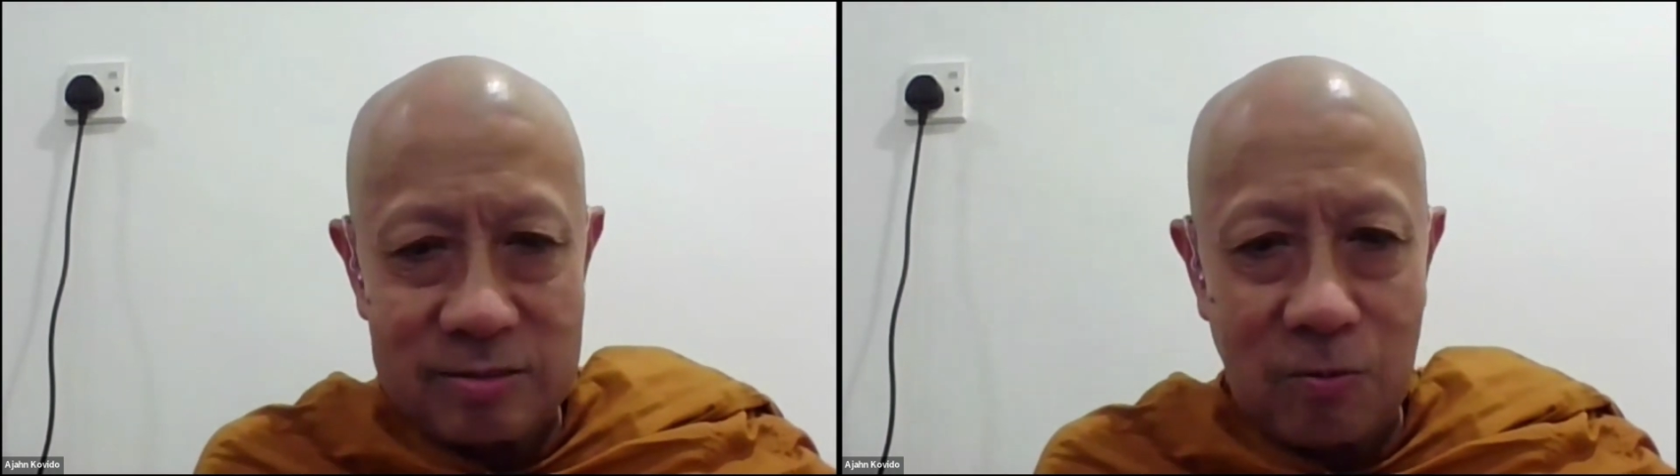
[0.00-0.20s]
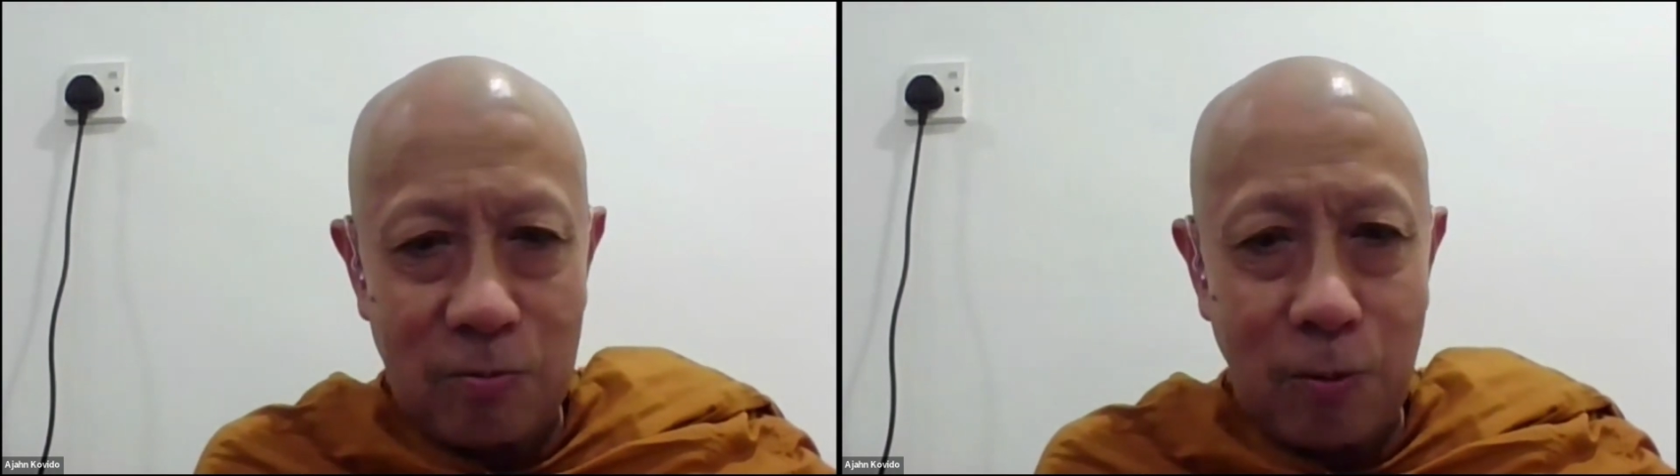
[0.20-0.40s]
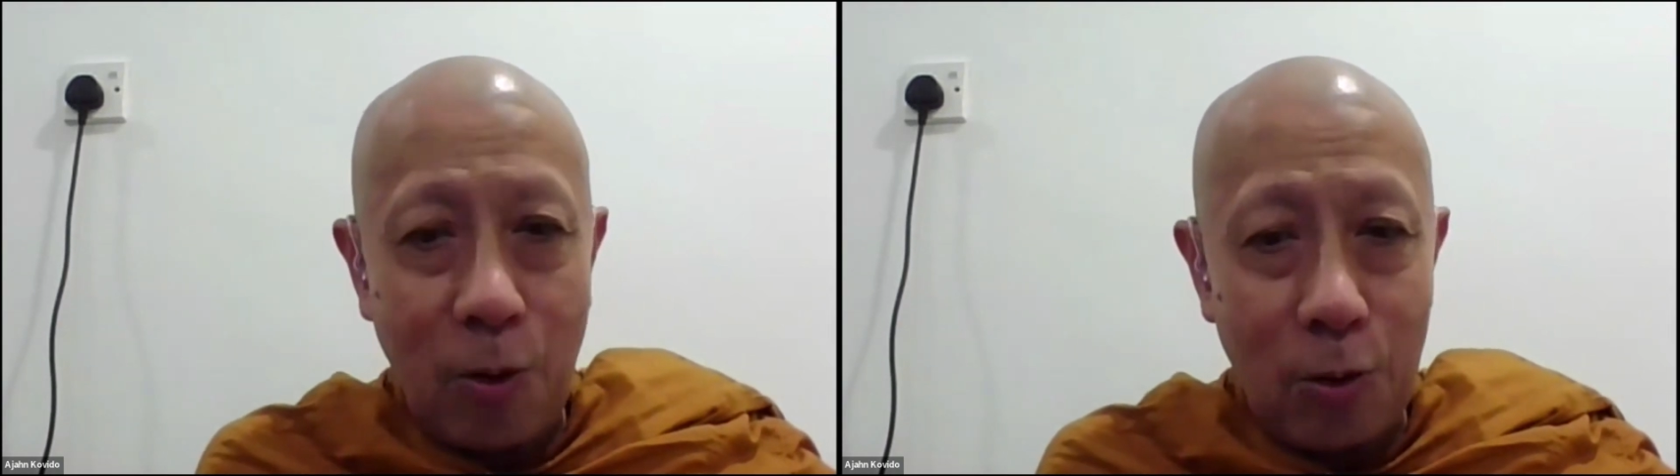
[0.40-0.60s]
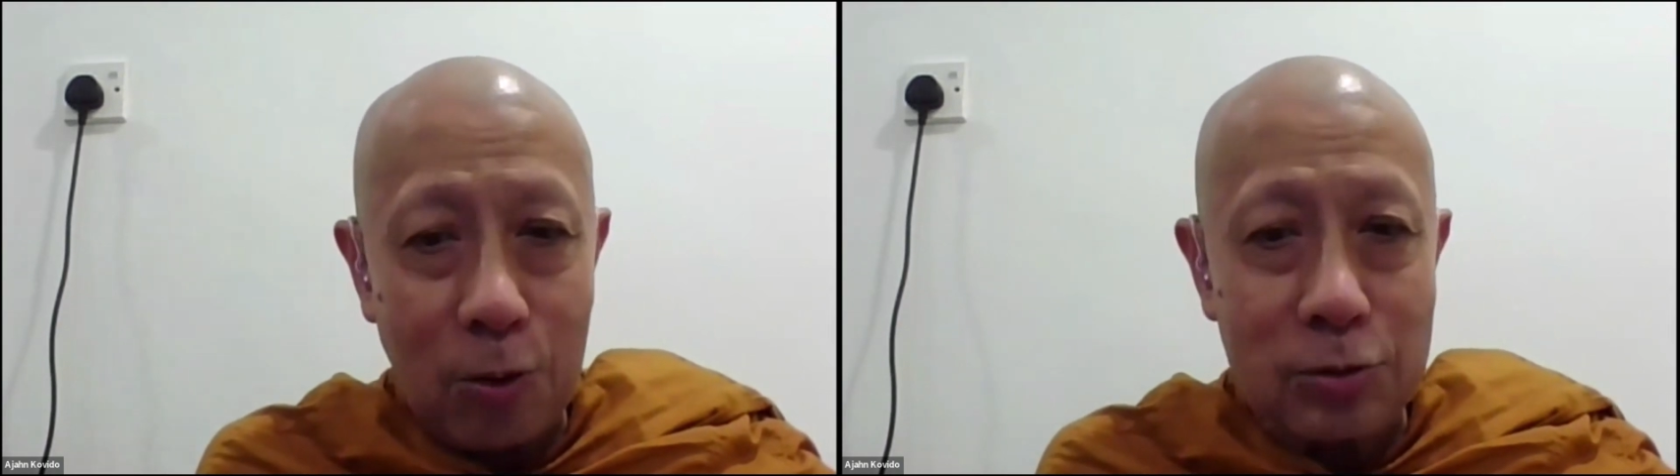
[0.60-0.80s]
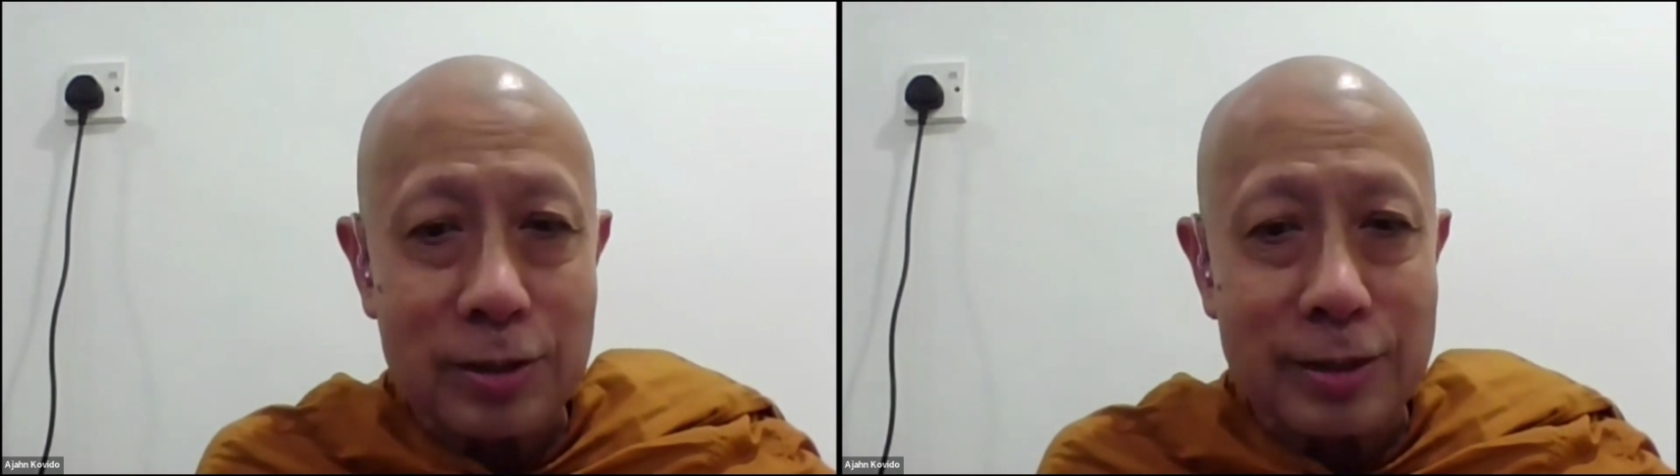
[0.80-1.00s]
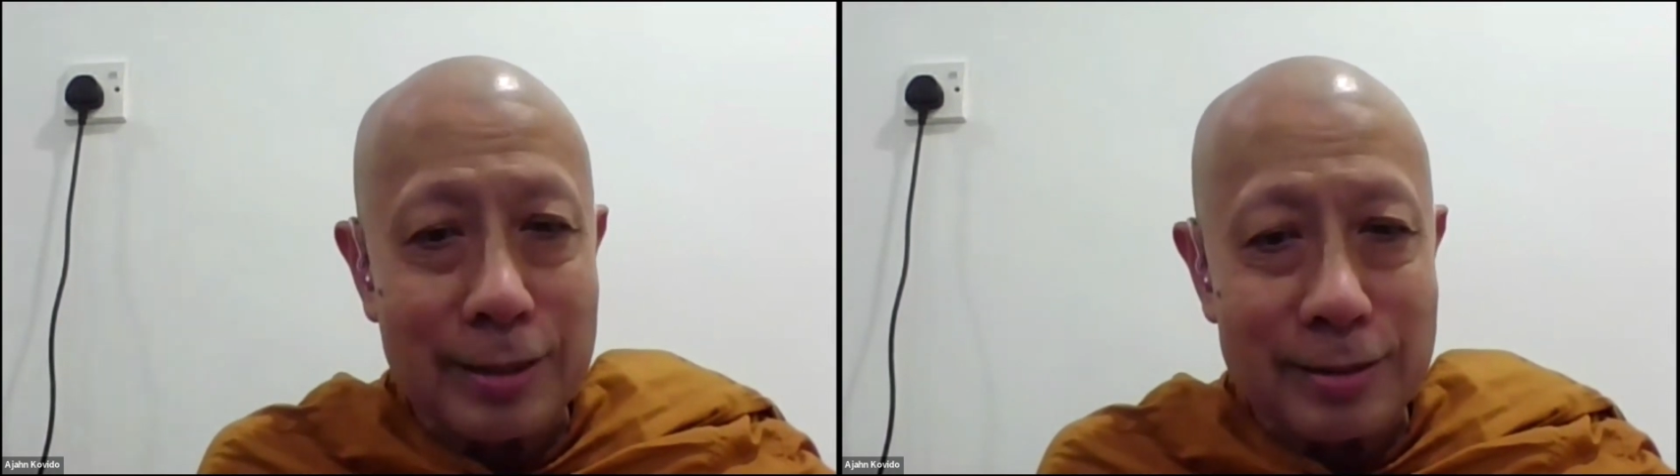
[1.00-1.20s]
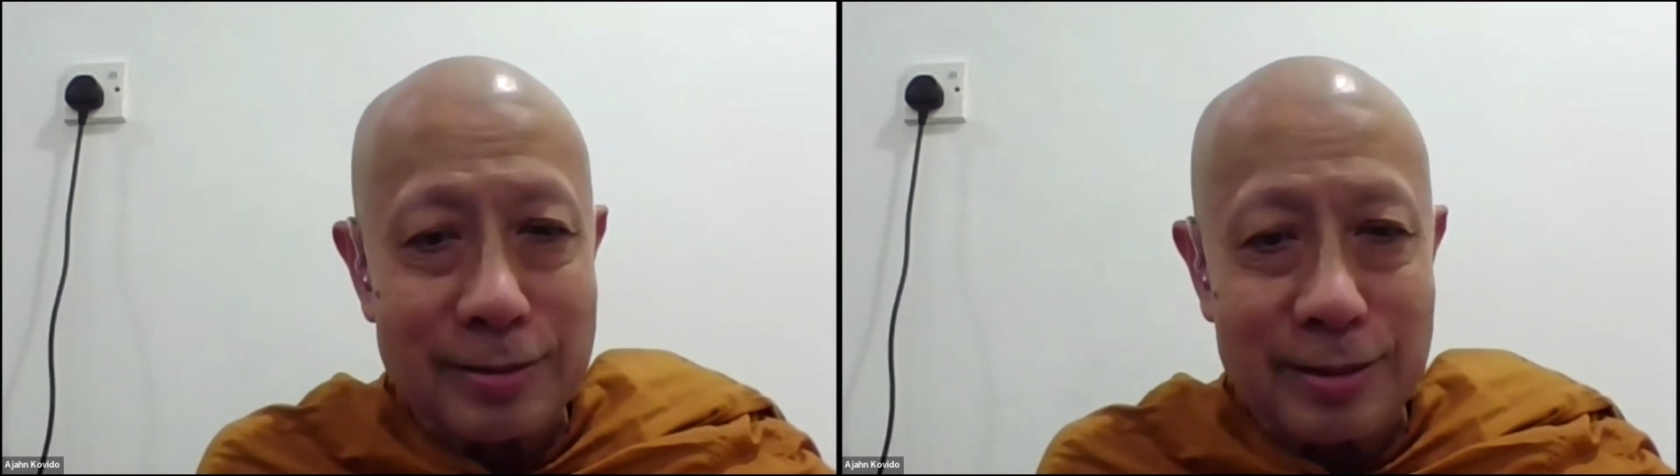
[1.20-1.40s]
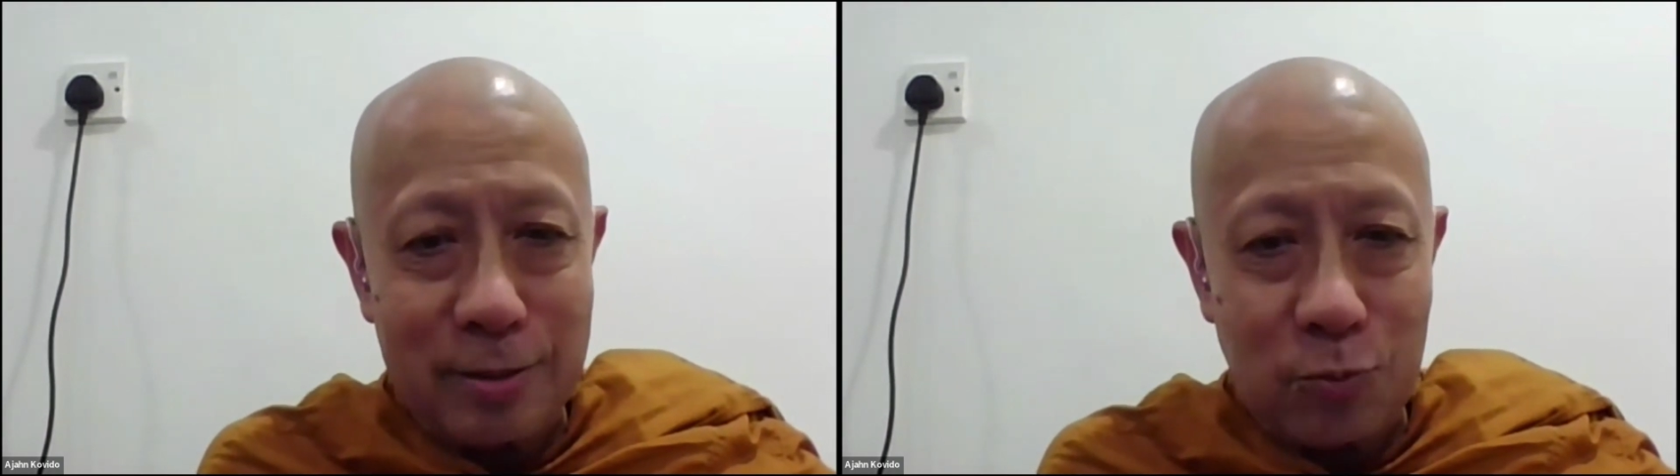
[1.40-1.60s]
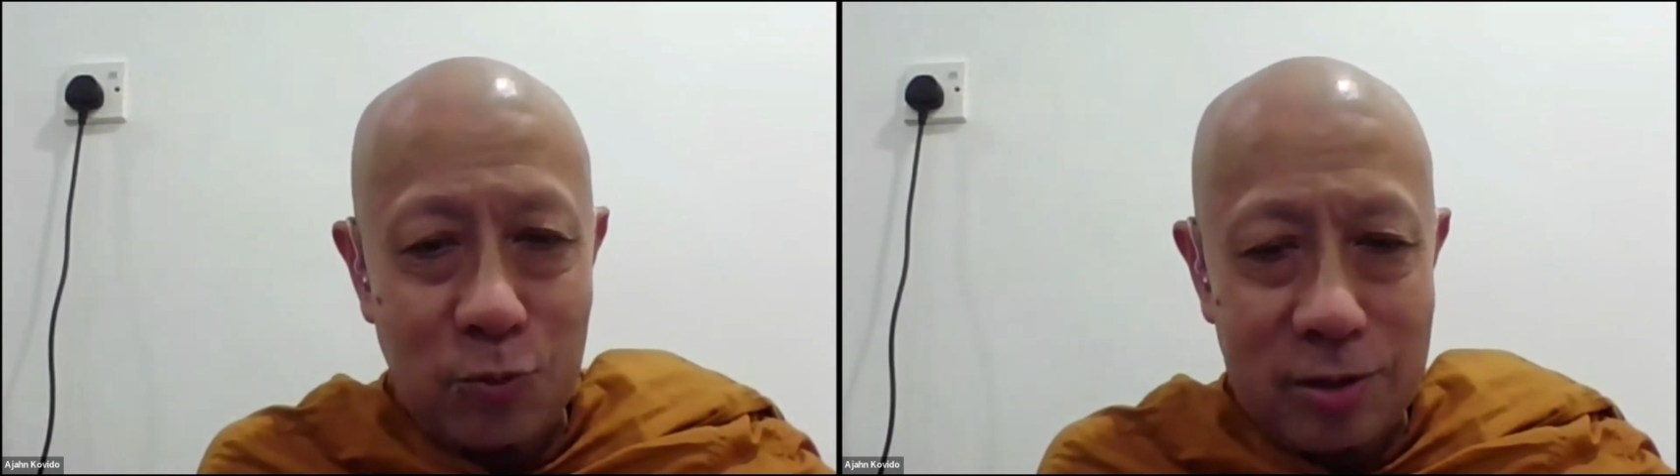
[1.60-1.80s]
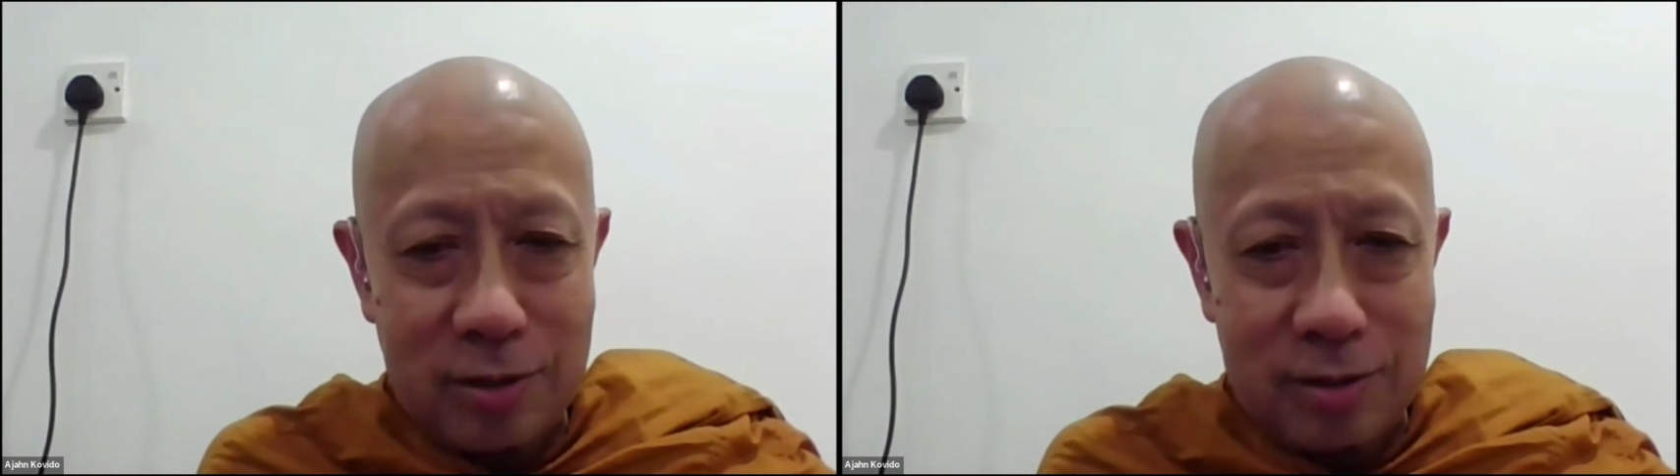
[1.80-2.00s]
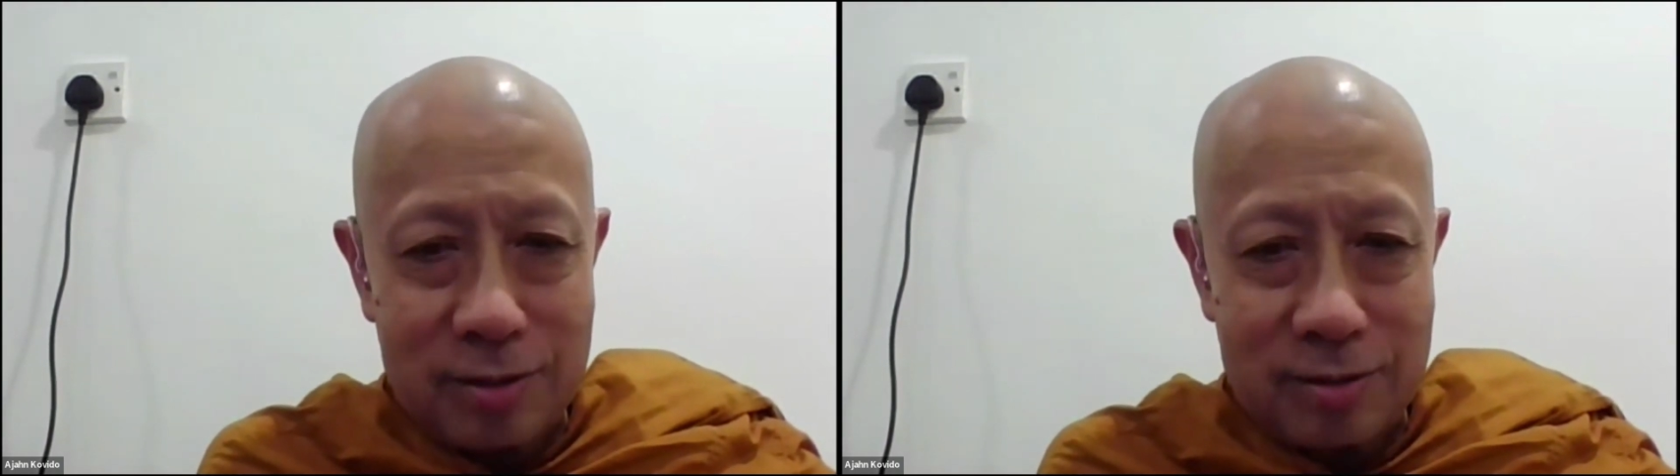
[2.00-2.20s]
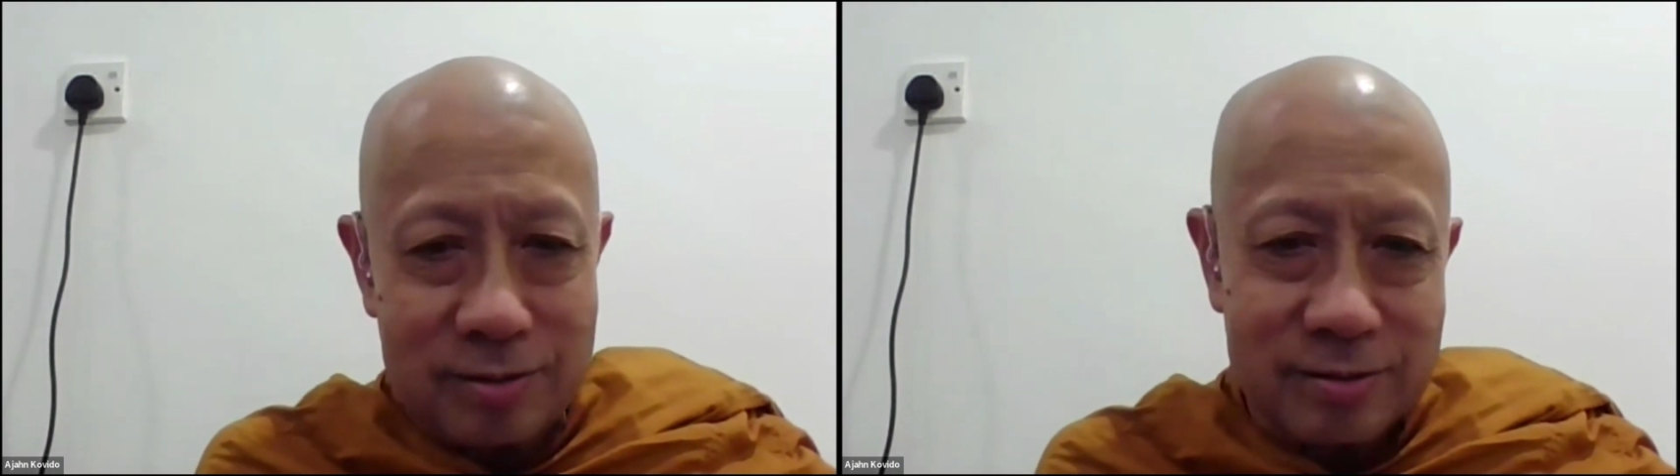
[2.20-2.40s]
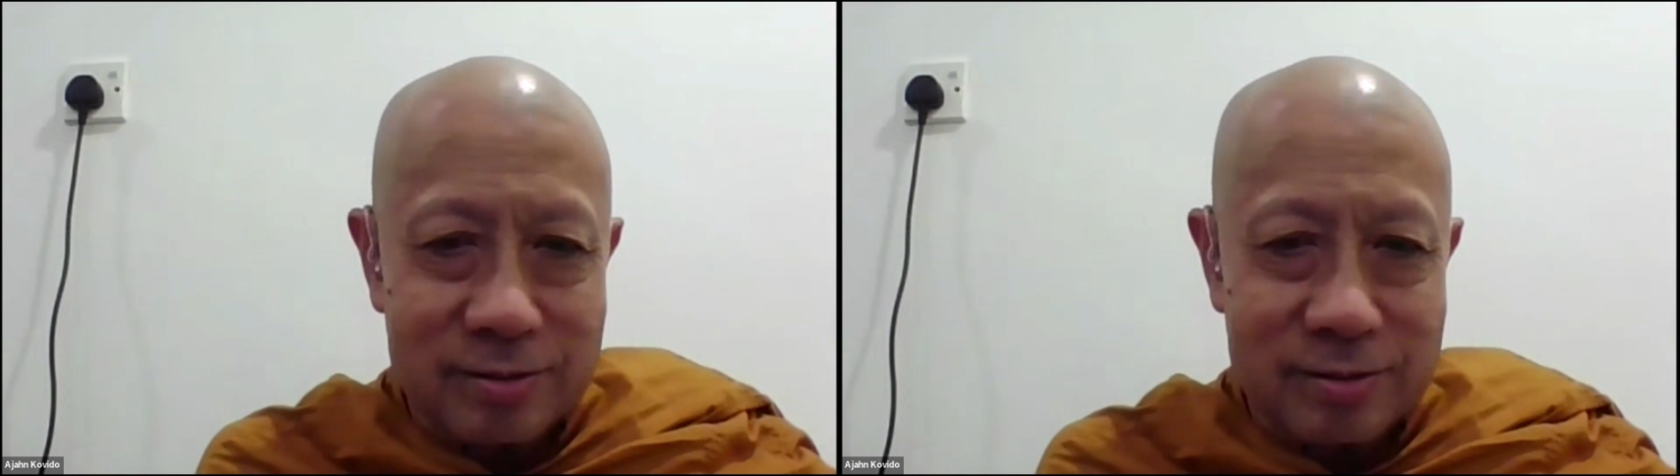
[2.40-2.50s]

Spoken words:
of all the things in the world,